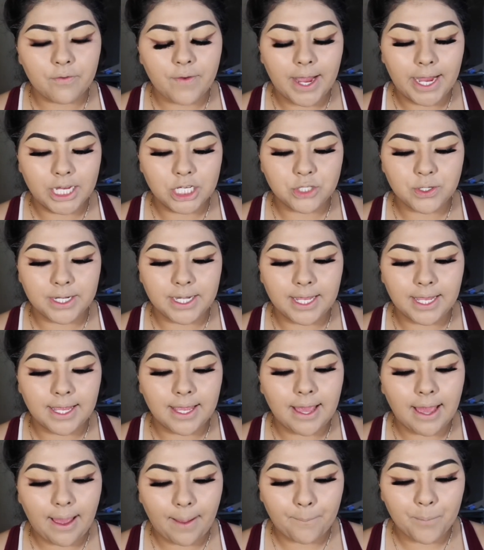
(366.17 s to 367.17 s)
Hydrating
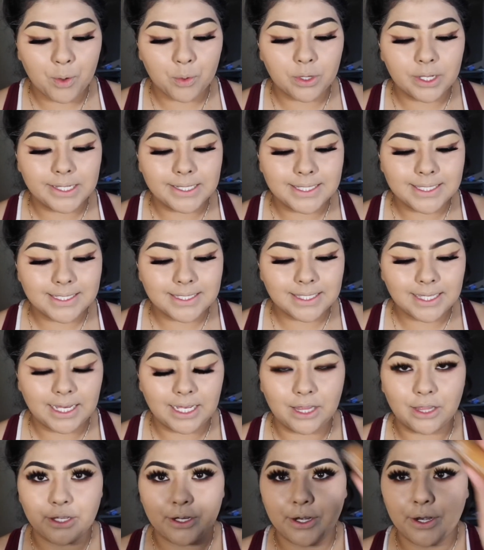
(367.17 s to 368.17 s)
Camo
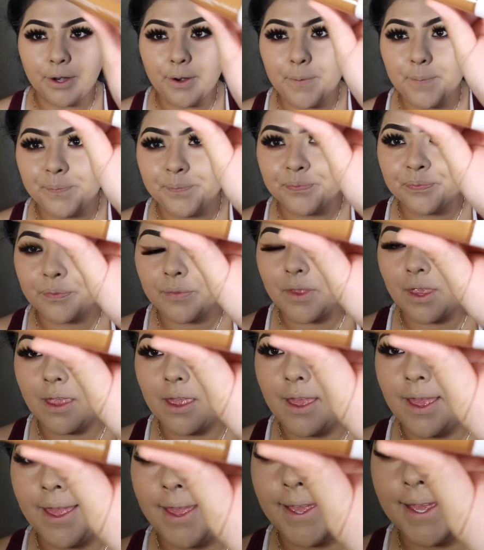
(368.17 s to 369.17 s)
Concealer.
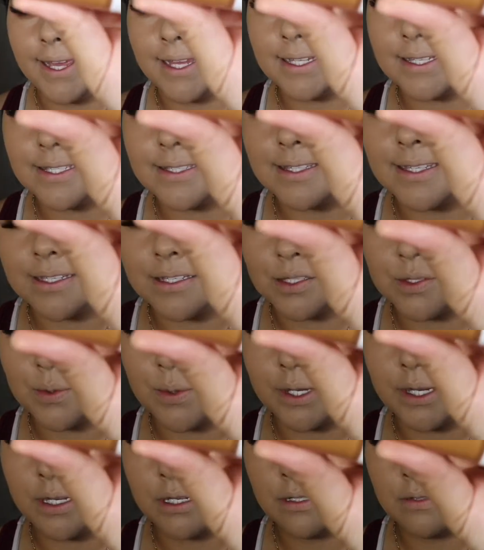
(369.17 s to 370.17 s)
It's this
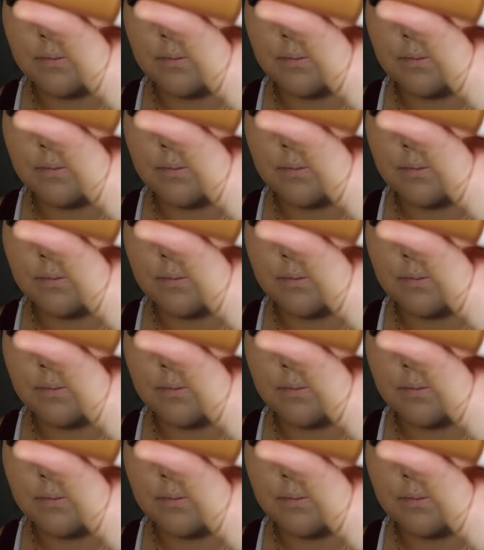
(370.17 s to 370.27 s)
one.